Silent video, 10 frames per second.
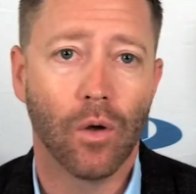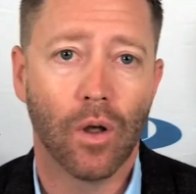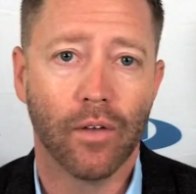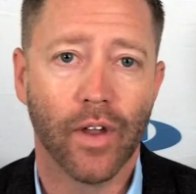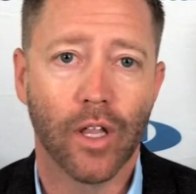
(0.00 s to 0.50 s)

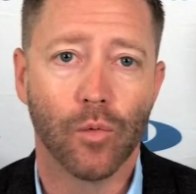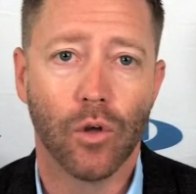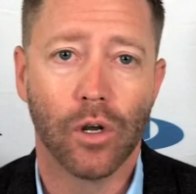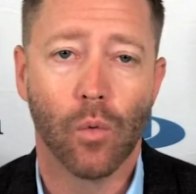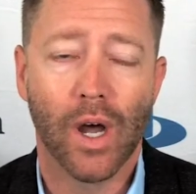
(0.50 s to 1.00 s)
available
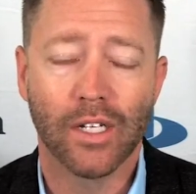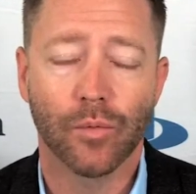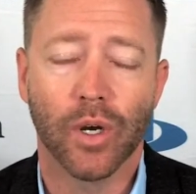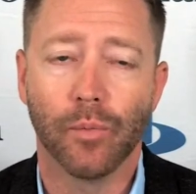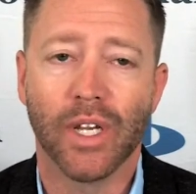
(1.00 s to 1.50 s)
on a
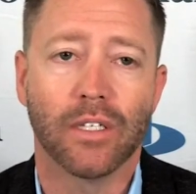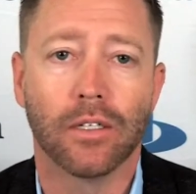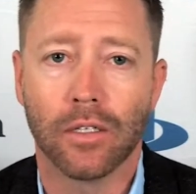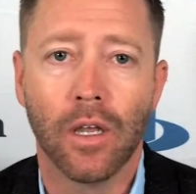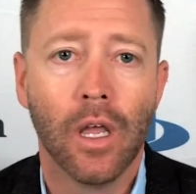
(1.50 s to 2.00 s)
widespread
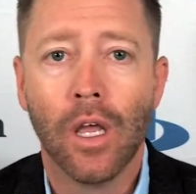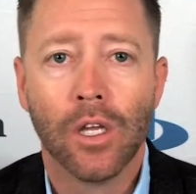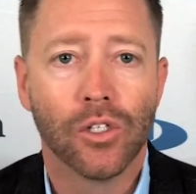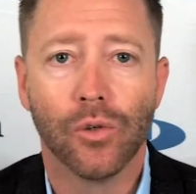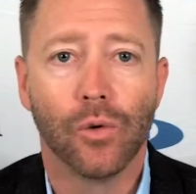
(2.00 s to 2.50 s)
basis
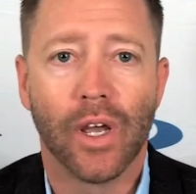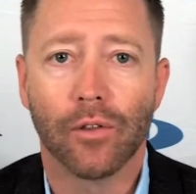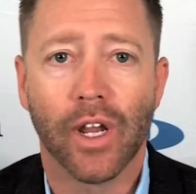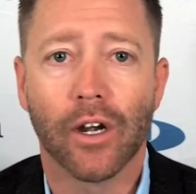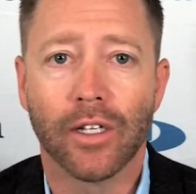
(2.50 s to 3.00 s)
to
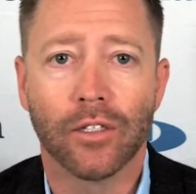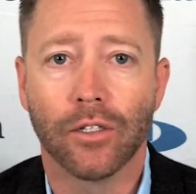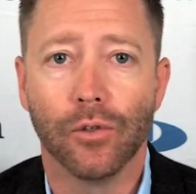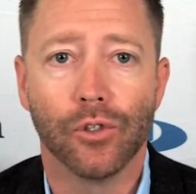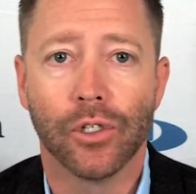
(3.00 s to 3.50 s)
healthcare
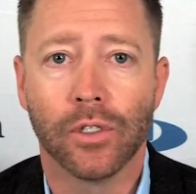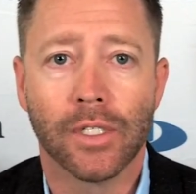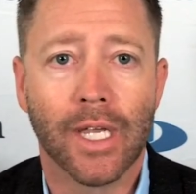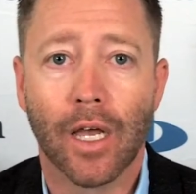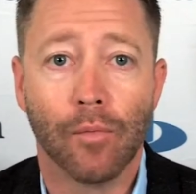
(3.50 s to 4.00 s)

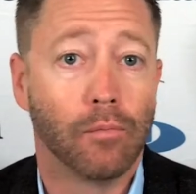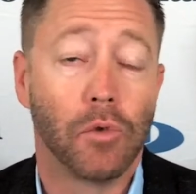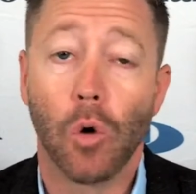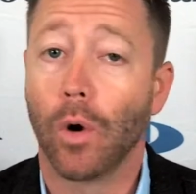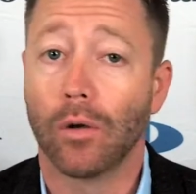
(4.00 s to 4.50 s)
institutions.
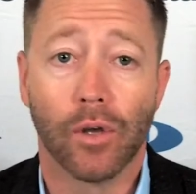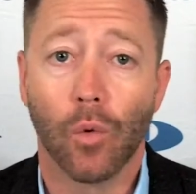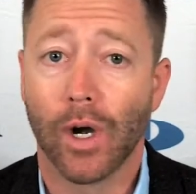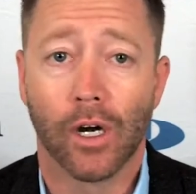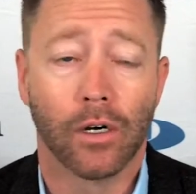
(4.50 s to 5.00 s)

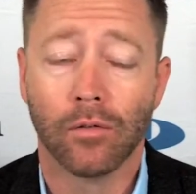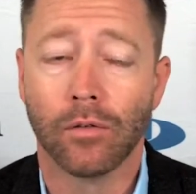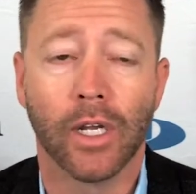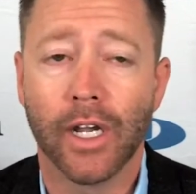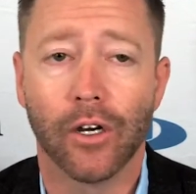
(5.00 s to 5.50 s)
Nowhere
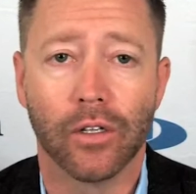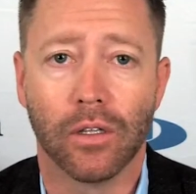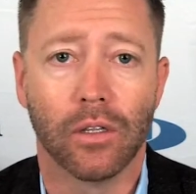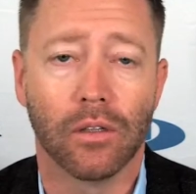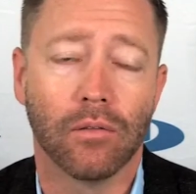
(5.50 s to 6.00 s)
here
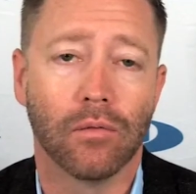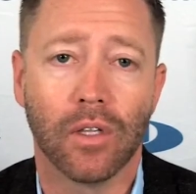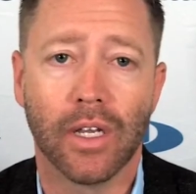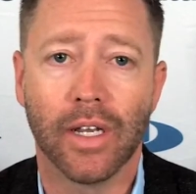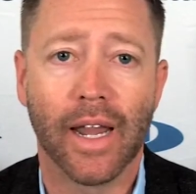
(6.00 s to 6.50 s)
in
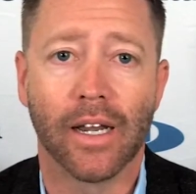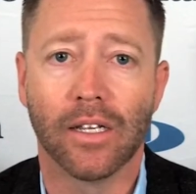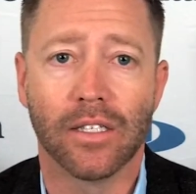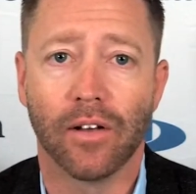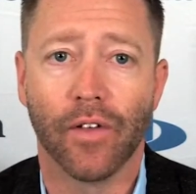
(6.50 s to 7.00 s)
Indiana
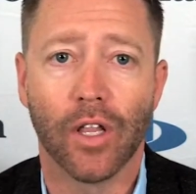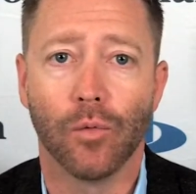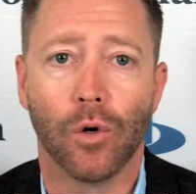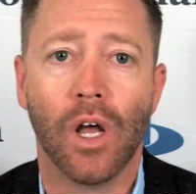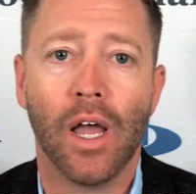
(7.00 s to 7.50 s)
is it
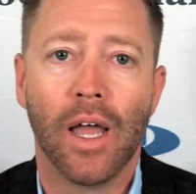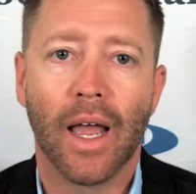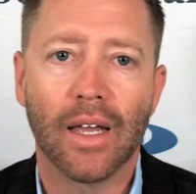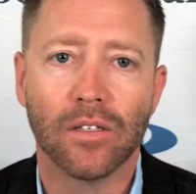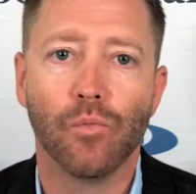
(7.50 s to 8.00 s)
available.
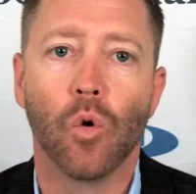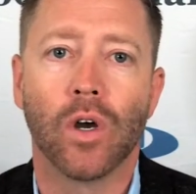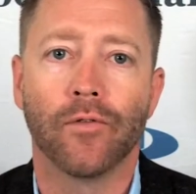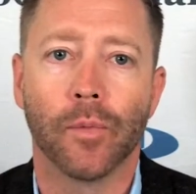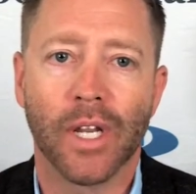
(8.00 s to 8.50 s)
As more
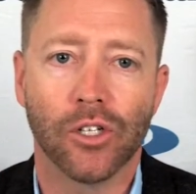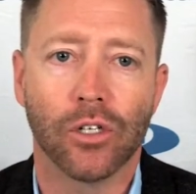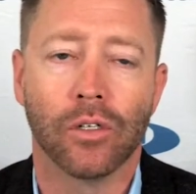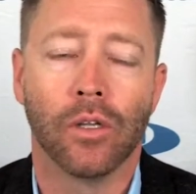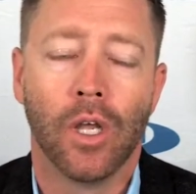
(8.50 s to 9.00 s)

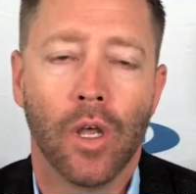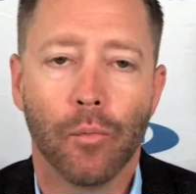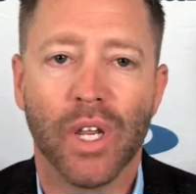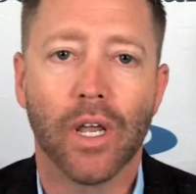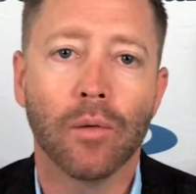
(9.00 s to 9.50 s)
information
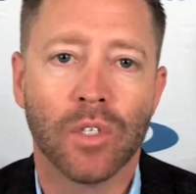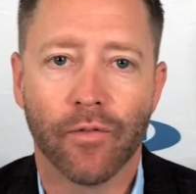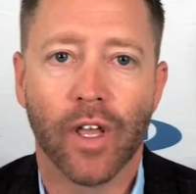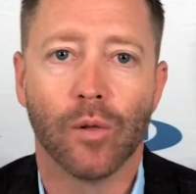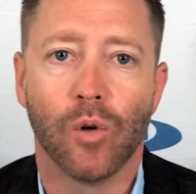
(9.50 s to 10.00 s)
becomes
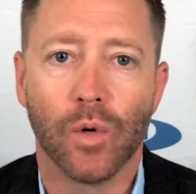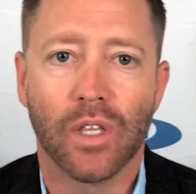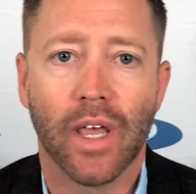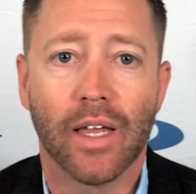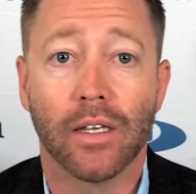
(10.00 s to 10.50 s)
available
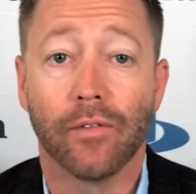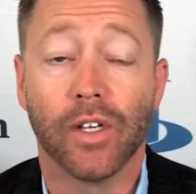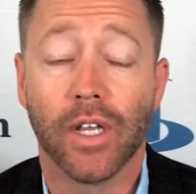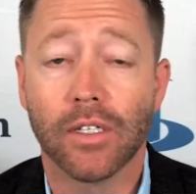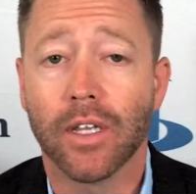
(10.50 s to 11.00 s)
with that, and if
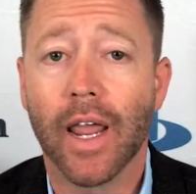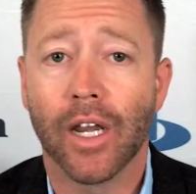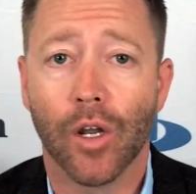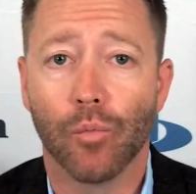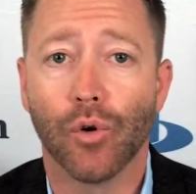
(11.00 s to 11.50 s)
it does
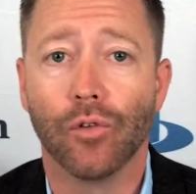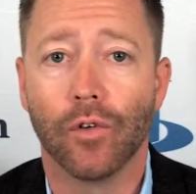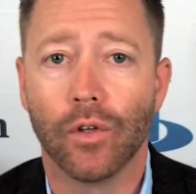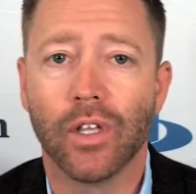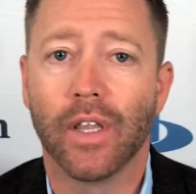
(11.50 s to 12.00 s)
gain
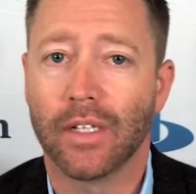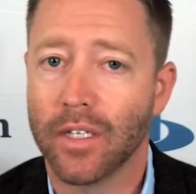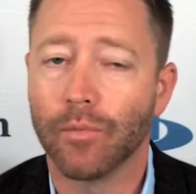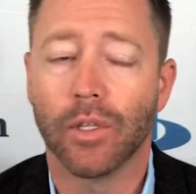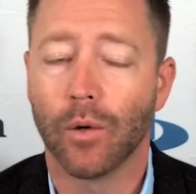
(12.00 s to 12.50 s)
approval, then that's
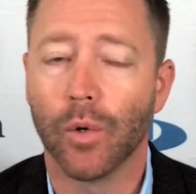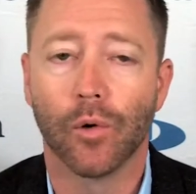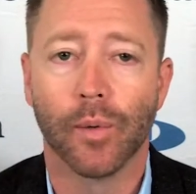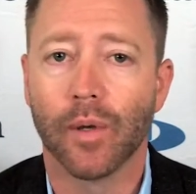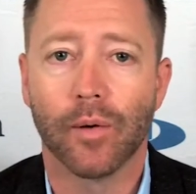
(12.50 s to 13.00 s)
something that we
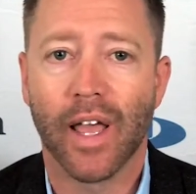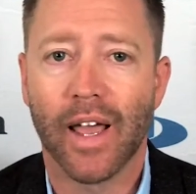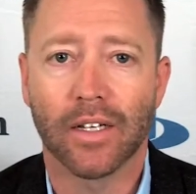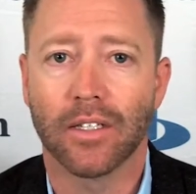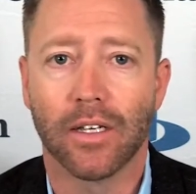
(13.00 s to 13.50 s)
will be able to
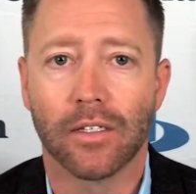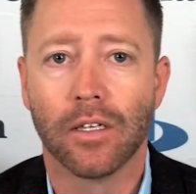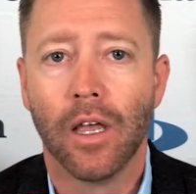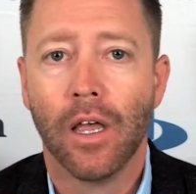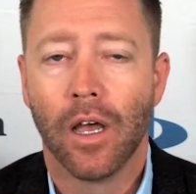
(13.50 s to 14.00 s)
access.
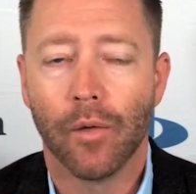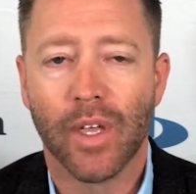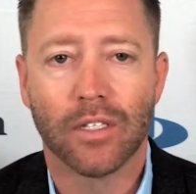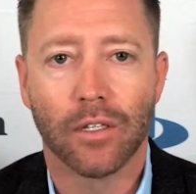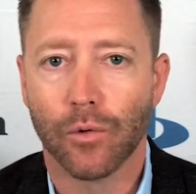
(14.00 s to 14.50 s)

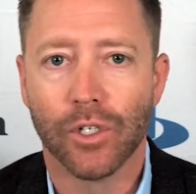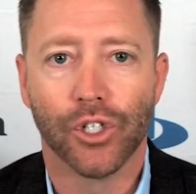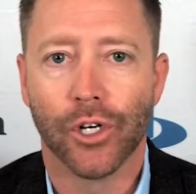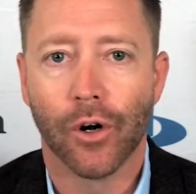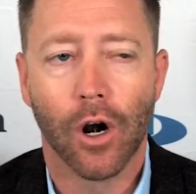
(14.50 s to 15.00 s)
That's the
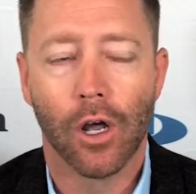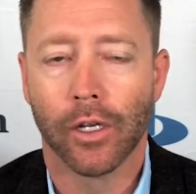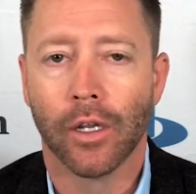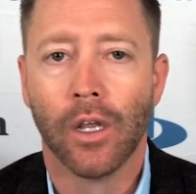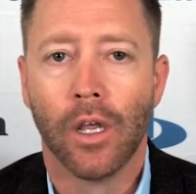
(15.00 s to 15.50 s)
Regeneron